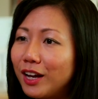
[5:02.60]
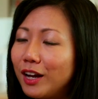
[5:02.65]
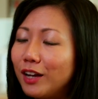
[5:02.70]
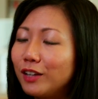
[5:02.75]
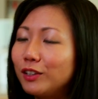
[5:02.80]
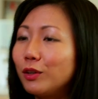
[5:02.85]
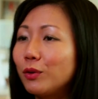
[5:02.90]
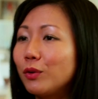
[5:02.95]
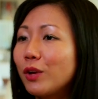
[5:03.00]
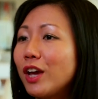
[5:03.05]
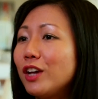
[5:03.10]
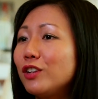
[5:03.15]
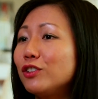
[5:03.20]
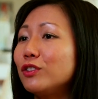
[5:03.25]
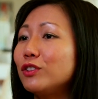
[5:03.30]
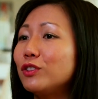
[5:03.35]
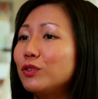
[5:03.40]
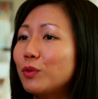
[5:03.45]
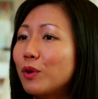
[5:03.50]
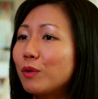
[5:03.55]

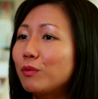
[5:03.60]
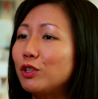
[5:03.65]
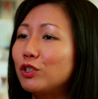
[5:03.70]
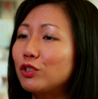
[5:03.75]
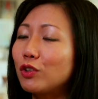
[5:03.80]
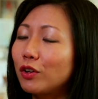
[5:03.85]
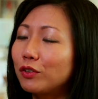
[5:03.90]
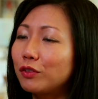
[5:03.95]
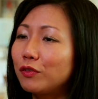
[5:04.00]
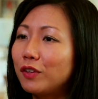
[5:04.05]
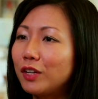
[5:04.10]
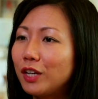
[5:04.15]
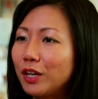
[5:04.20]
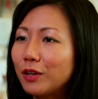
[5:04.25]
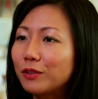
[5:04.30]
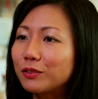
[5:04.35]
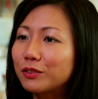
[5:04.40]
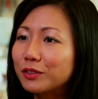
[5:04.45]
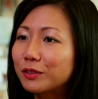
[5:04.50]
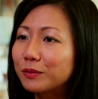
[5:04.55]
locations where we shot the
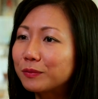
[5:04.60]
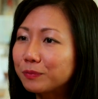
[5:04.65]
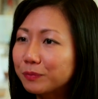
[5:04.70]
videos.